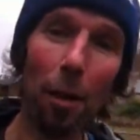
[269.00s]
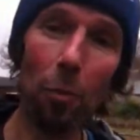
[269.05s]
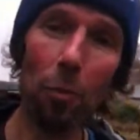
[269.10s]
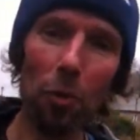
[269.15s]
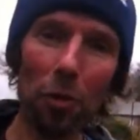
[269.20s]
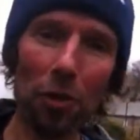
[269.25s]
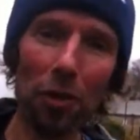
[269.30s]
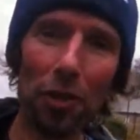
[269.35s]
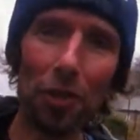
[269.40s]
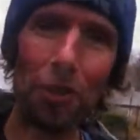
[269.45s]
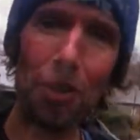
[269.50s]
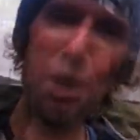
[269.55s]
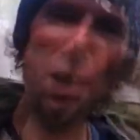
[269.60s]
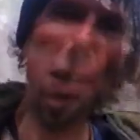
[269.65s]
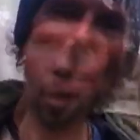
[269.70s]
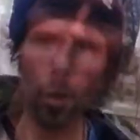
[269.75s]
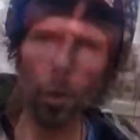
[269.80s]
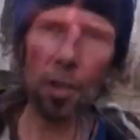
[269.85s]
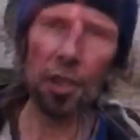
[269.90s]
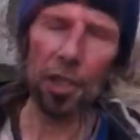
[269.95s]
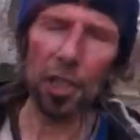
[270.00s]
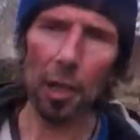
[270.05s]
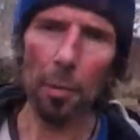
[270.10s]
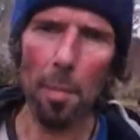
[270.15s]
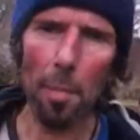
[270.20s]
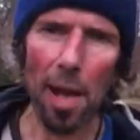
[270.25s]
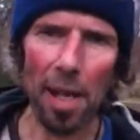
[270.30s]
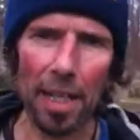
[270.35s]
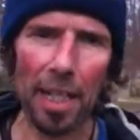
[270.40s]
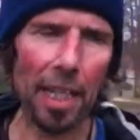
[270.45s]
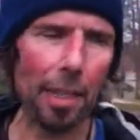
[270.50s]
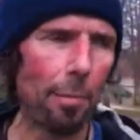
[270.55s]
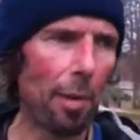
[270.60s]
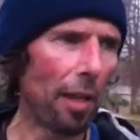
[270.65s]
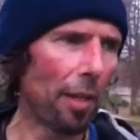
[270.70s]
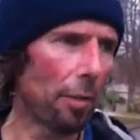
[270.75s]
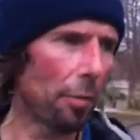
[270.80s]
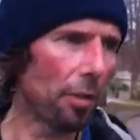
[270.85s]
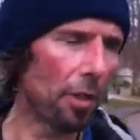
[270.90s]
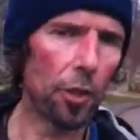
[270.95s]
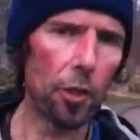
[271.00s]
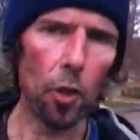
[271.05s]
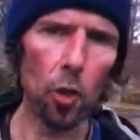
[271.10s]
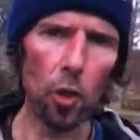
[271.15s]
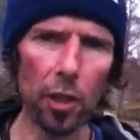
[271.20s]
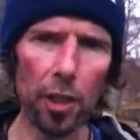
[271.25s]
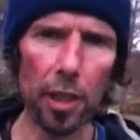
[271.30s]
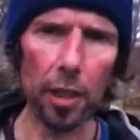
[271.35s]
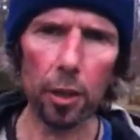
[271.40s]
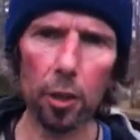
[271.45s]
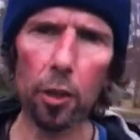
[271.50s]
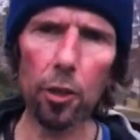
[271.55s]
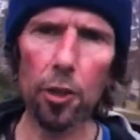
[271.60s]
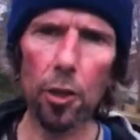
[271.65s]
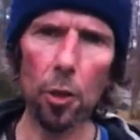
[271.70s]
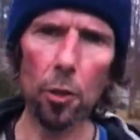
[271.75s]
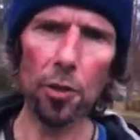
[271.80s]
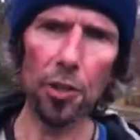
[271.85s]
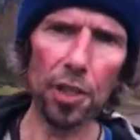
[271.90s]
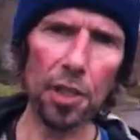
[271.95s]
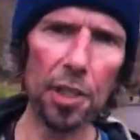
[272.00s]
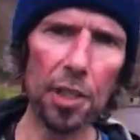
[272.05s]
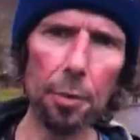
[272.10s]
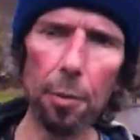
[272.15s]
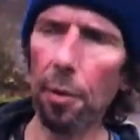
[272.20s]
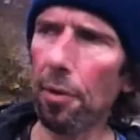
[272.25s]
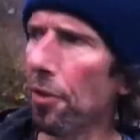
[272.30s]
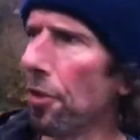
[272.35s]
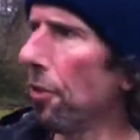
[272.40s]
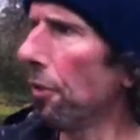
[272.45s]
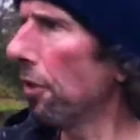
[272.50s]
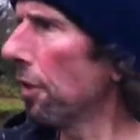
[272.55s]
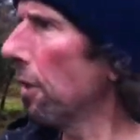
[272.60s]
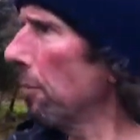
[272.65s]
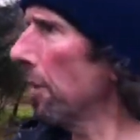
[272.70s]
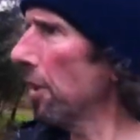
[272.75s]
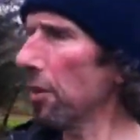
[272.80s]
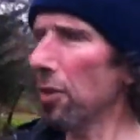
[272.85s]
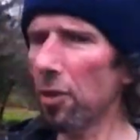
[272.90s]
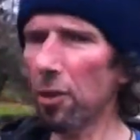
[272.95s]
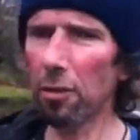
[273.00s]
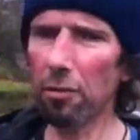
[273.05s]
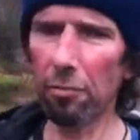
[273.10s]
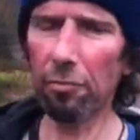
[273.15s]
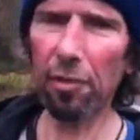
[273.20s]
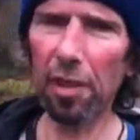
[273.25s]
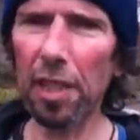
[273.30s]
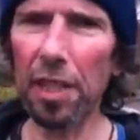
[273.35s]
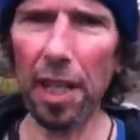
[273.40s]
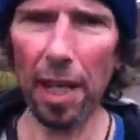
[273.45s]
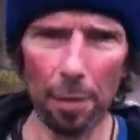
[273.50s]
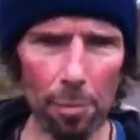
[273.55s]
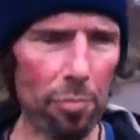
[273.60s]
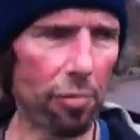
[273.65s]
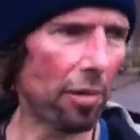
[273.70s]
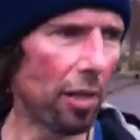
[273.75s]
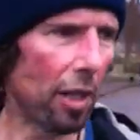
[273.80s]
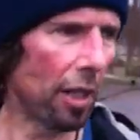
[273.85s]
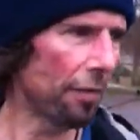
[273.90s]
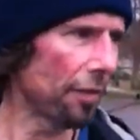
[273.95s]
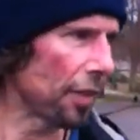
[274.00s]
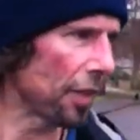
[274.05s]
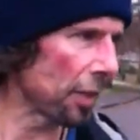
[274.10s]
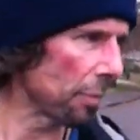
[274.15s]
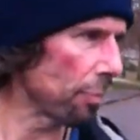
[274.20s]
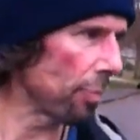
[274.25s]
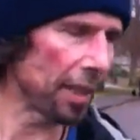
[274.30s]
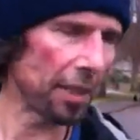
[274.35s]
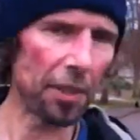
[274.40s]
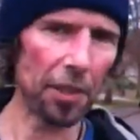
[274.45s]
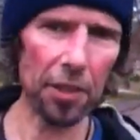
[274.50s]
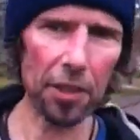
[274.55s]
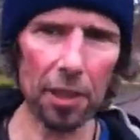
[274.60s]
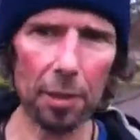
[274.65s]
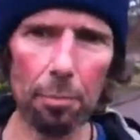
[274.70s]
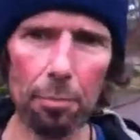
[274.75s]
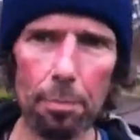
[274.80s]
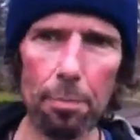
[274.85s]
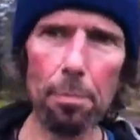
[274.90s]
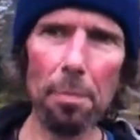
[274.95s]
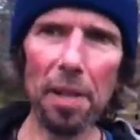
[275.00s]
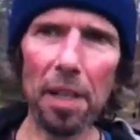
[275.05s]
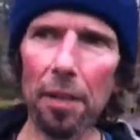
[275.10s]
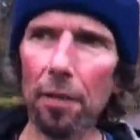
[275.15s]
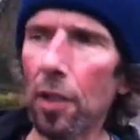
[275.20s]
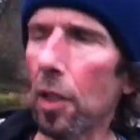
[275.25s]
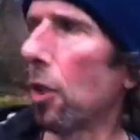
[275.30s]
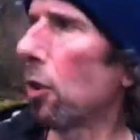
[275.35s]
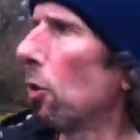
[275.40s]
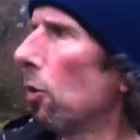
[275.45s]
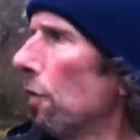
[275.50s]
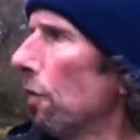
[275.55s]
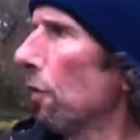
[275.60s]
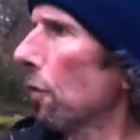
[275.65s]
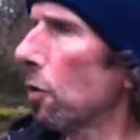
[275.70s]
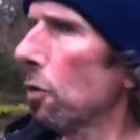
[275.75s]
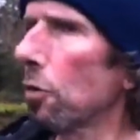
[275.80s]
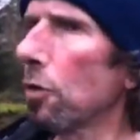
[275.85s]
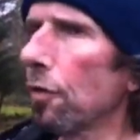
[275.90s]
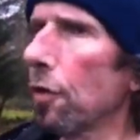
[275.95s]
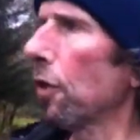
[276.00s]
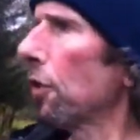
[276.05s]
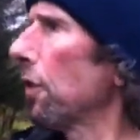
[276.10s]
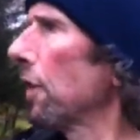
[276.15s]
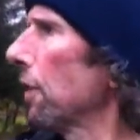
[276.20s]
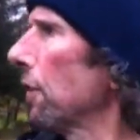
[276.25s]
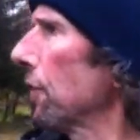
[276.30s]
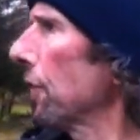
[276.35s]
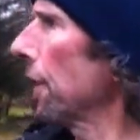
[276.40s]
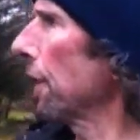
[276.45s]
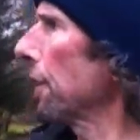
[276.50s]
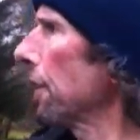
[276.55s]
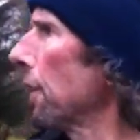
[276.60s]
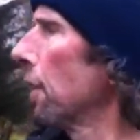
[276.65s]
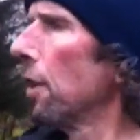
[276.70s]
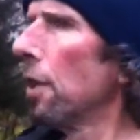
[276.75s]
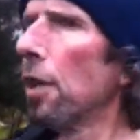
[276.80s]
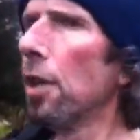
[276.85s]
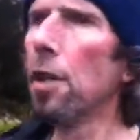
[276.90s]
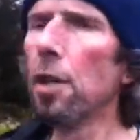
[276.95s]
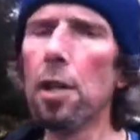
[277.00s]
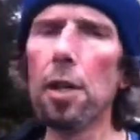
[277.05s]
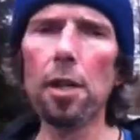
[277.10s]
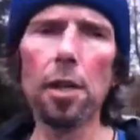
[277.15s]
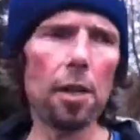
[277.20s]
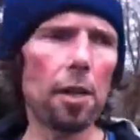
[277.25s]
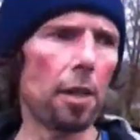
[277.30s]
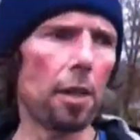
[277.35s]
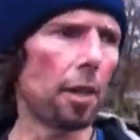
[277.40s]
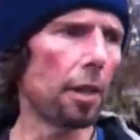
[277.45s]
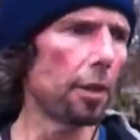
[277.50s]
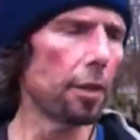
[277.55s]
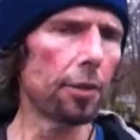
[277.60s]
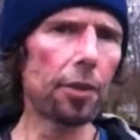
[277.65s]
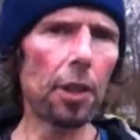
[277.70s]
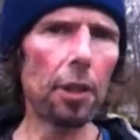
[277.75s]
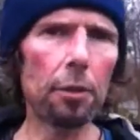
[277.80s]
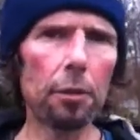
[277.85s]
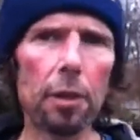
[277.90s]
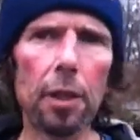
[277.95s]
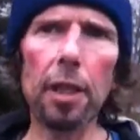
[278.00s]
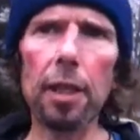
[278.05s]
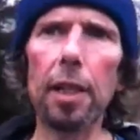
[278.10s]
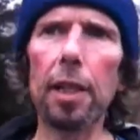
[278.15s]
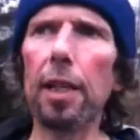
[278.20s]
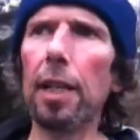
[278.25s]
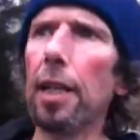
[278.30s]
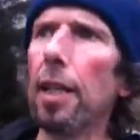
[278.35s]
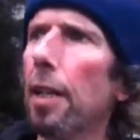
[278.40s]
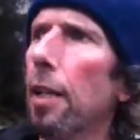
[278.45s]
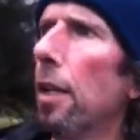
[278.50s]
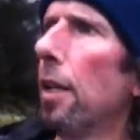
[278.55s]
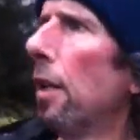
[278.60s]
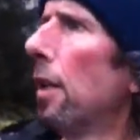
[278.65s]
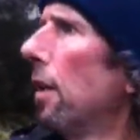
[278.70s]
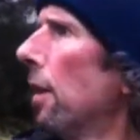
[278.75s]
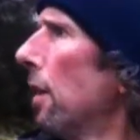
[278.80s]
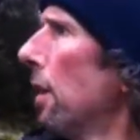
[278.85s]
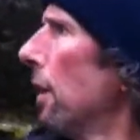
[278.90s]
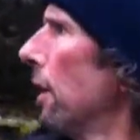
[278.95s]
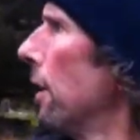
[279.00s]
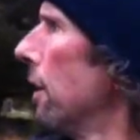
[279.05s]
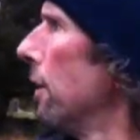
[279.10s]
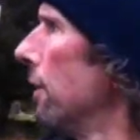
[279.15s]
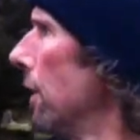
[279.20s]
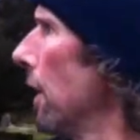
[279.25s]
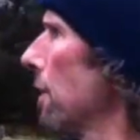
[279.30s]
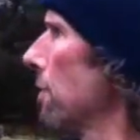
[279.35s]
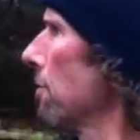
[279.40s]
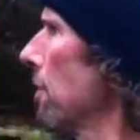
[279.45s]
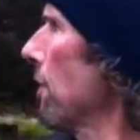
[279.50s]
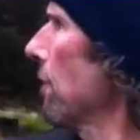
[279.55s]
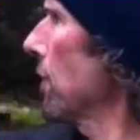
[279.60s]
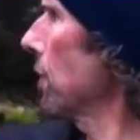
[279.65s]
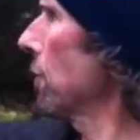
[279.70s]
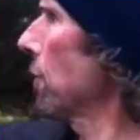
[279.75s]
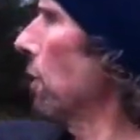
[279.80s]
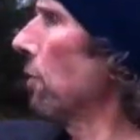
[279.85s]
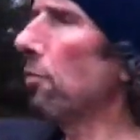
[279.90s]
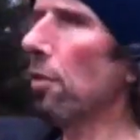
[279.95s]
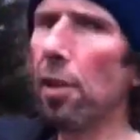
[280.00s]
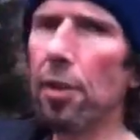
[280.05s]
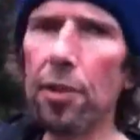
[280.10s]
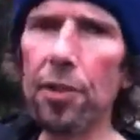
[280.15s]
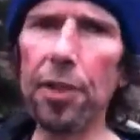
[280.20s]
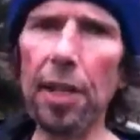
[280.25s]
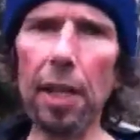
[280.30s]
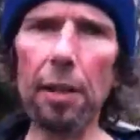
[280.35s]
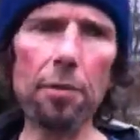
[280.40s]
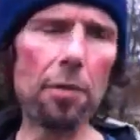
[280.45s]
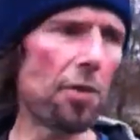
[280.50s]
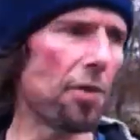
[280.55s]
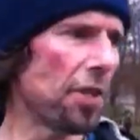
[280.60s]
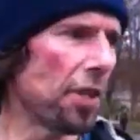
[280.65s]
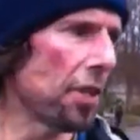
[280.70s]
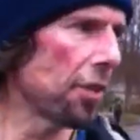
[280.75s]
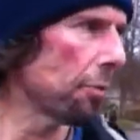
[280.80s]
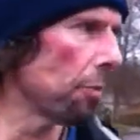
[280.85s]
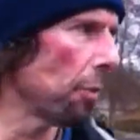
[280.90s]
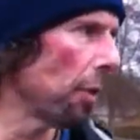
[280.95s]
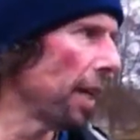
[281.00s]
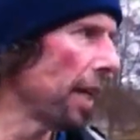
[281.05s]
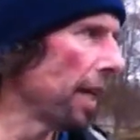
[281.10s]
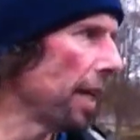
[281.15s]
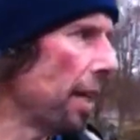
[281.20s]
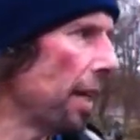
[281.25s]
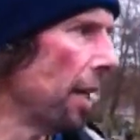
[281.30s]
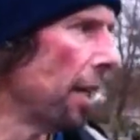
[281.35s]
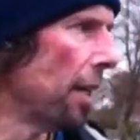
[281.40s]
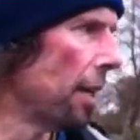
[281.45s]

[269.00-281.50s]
Waters. Honestly, a man came out there with a dog and had a good nosy, see what I was doing. I mean, it's not really that private, this place. It's in the middle of a golf course, for goodness sake. So, now the river sort of runs down this way,